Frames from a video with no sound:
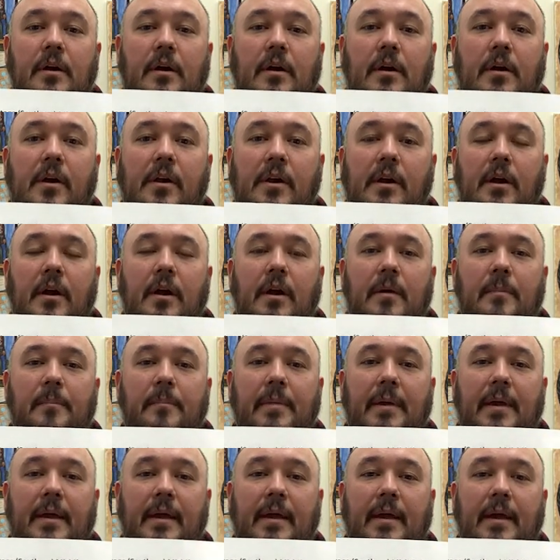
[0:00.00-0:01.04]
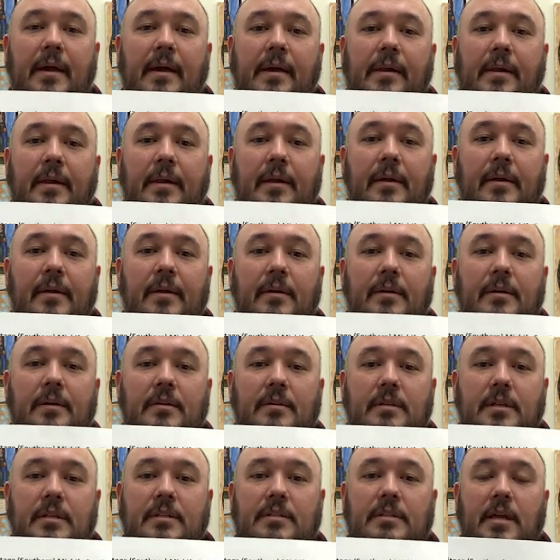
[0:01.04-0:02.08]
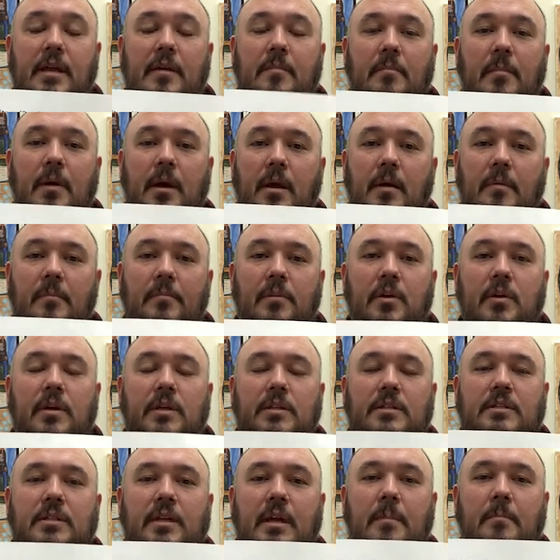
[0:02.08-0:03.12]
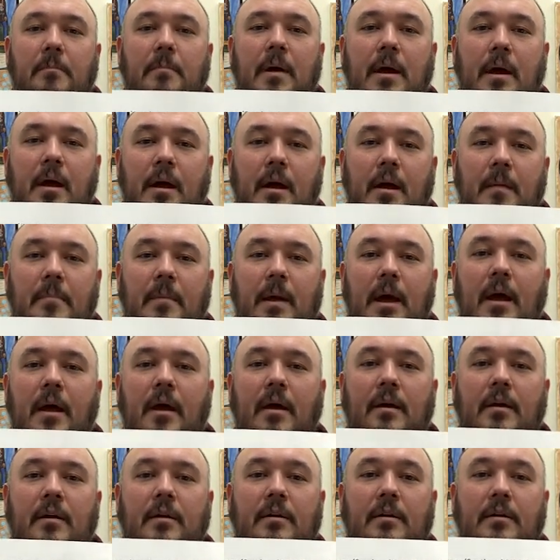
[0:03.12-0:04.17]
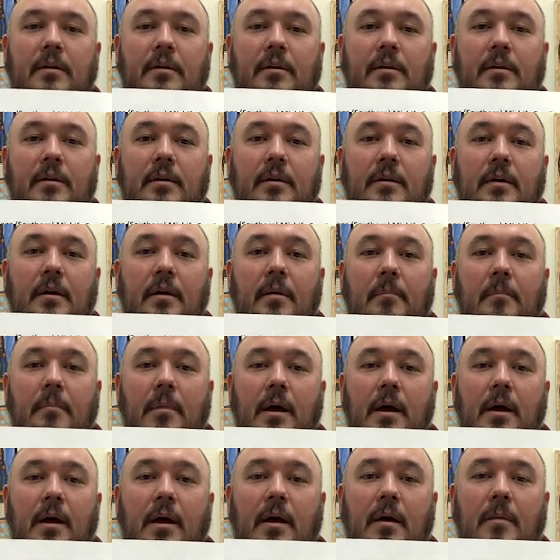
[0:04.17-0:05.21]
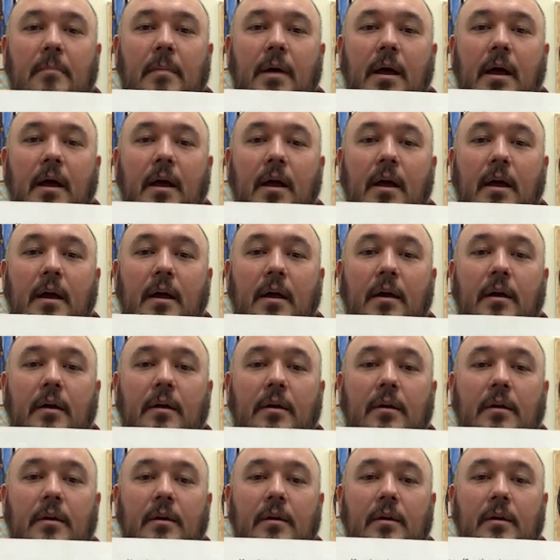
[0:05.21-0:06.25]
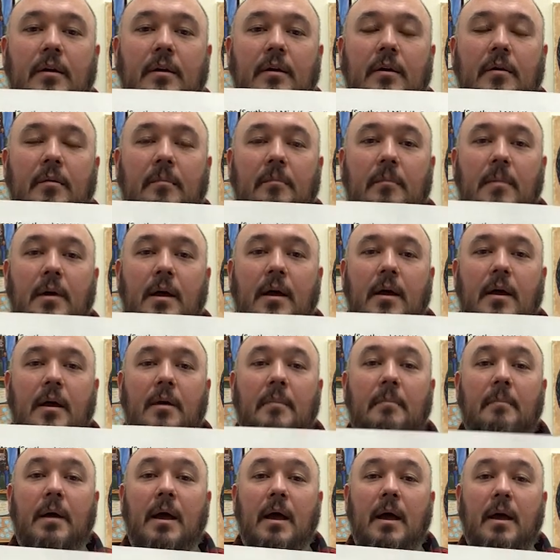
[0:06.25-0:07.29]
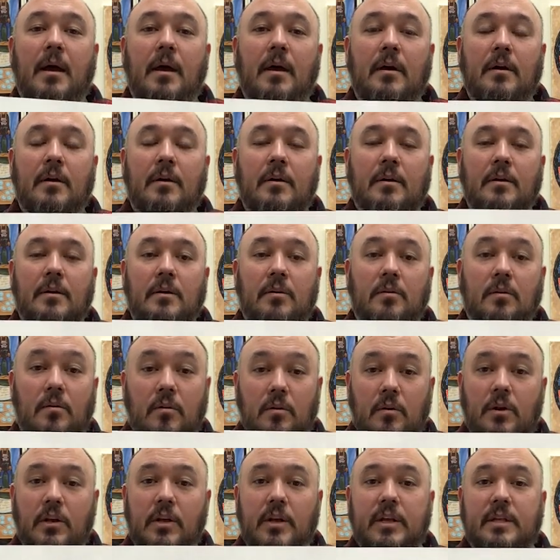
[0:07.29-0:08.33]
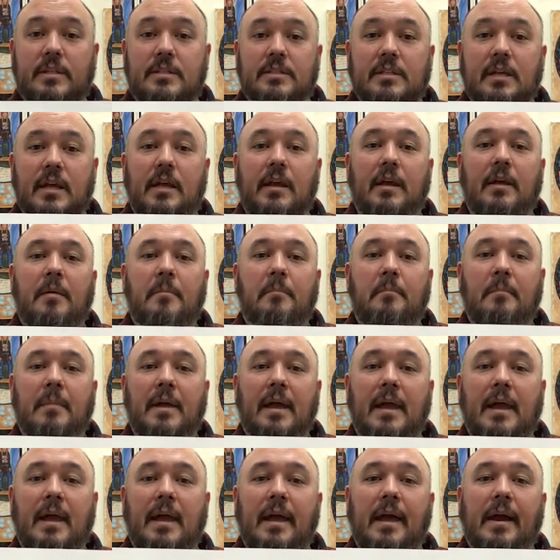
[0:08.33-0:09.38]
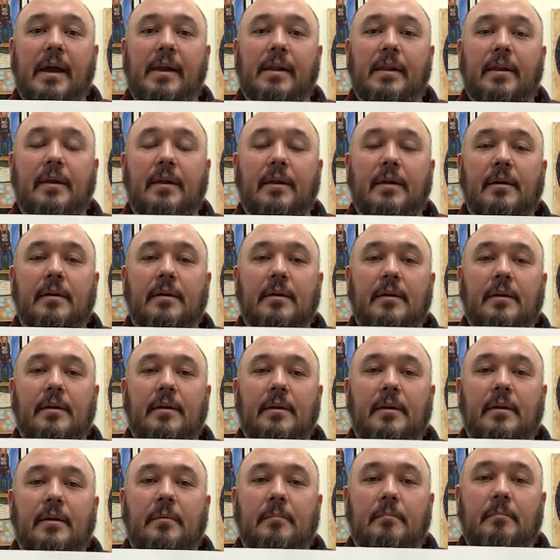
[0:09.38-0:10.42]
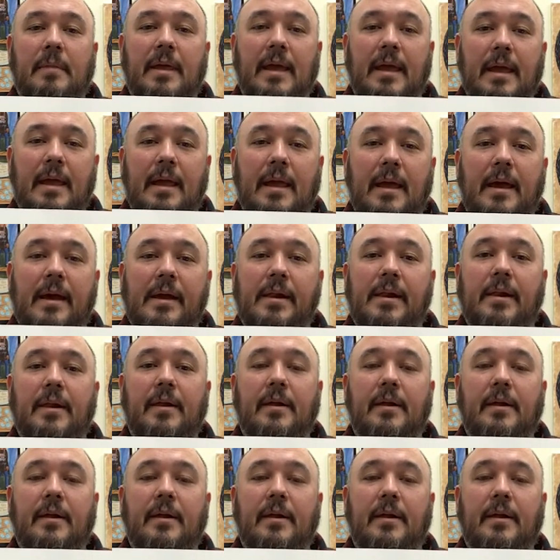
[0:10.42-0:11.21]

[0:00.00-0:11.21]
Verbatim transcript: grand-père. To say mom, you can say mama, mama, mama. Or you could say mère, mère,